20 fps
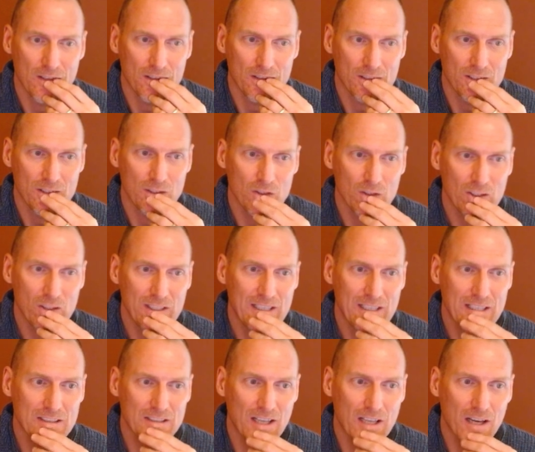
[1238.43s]
you know, looking
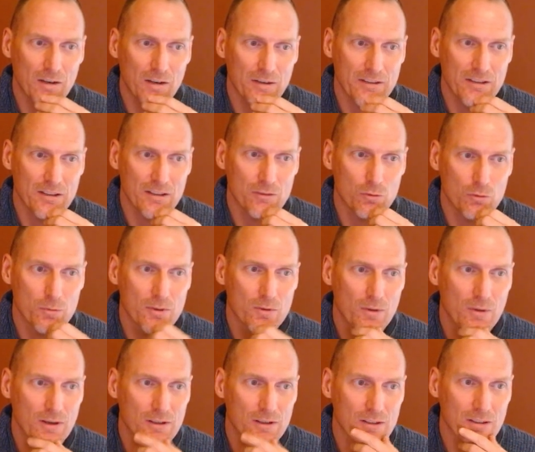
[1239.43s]
at it now, I think it would be
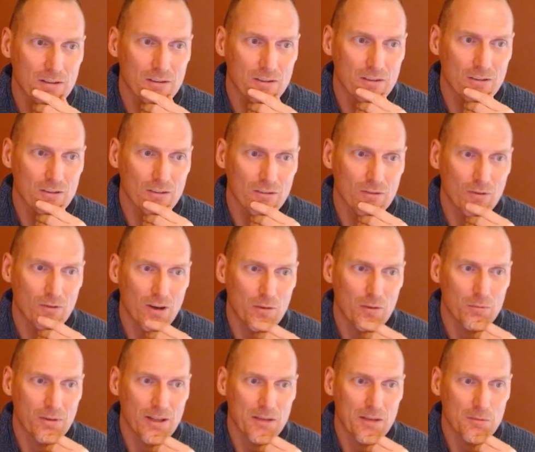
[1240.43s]
quite
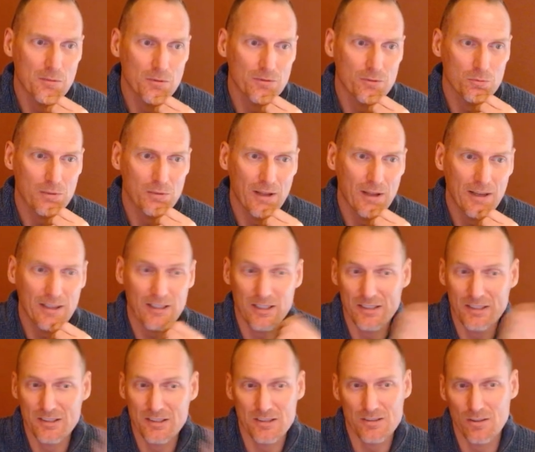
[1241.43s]
playable for black.
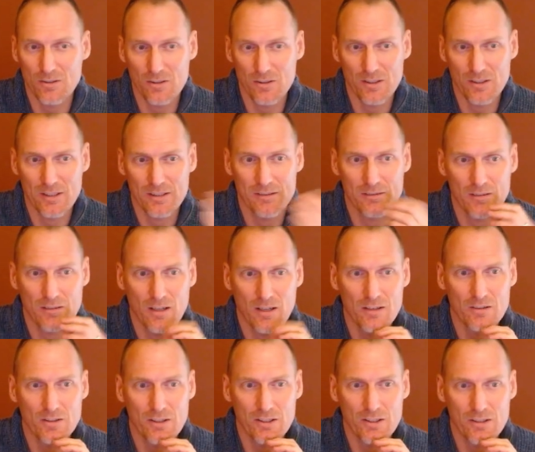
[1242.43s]
It's certainly
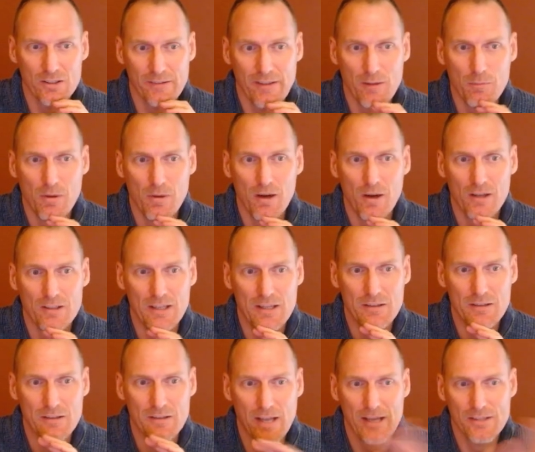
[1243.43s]
unclear. That pawn on
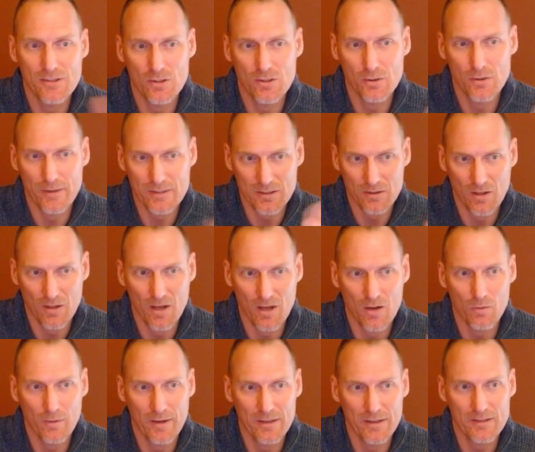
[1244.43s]
a2 has a
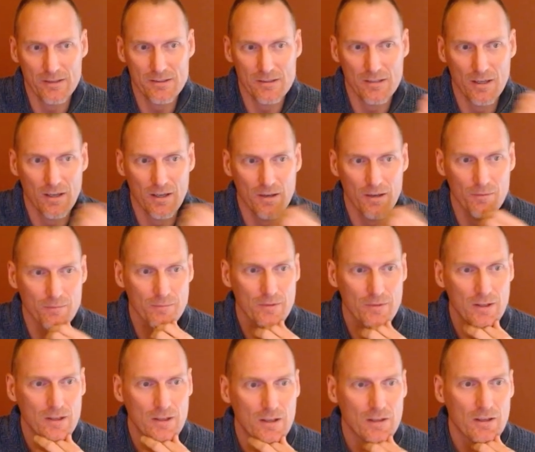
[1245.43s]
long ways
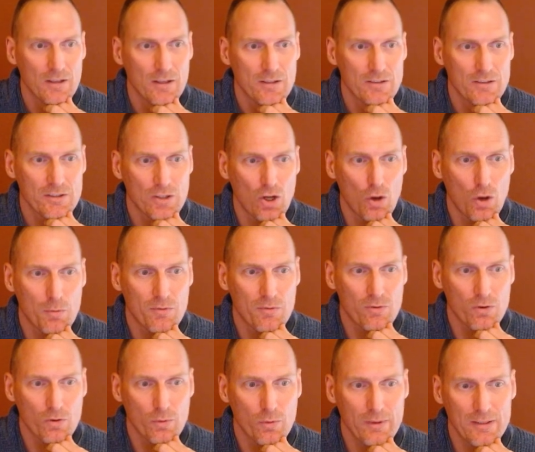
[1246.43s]
to go
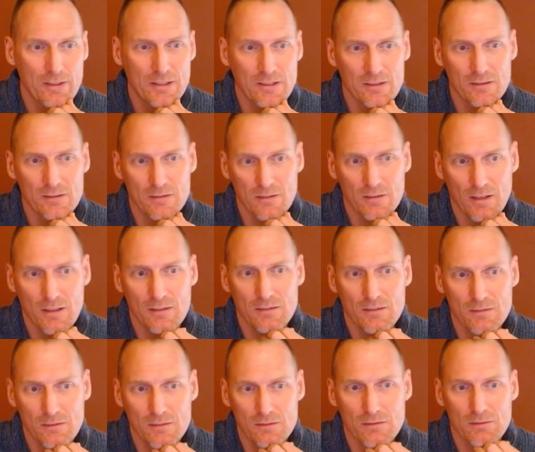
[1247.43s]
before queening,
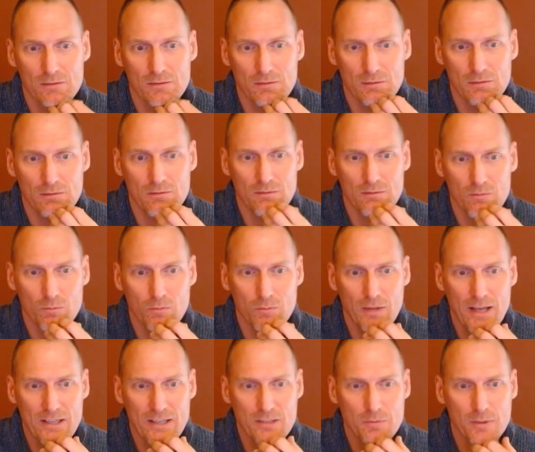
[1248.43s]
and
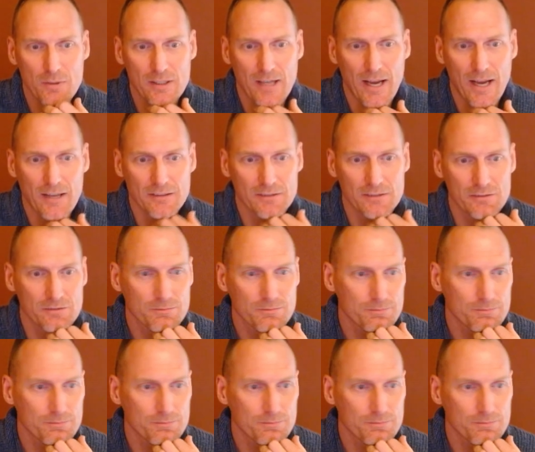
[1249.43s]
black is pretty active.